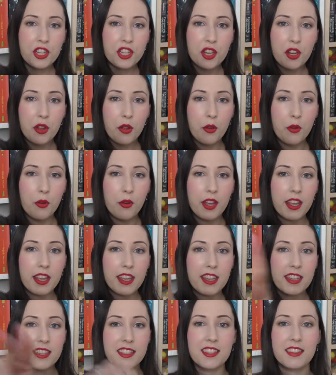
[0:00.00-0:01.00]
two
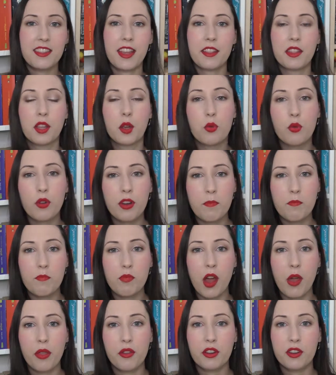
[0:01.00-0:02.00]
is that the Grimm
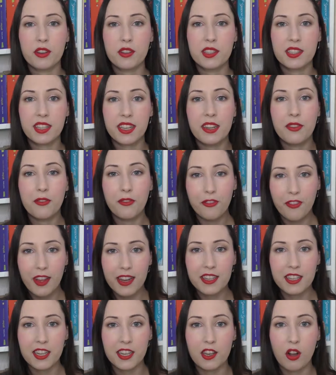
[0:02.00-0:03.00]
brothers
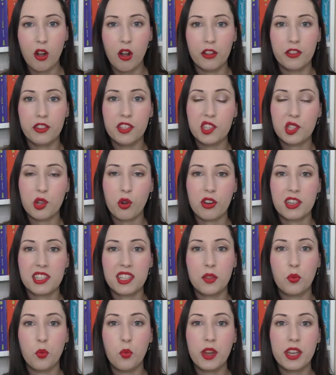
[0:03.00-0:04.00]
invented all the stories
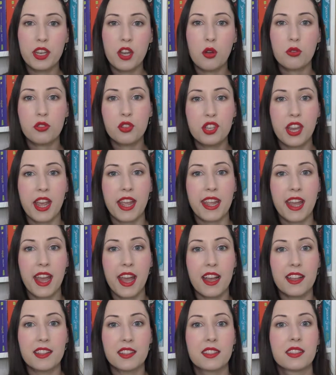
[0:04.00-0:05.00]
that we know today
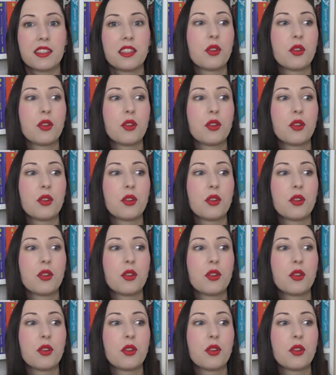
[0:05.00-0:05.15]
as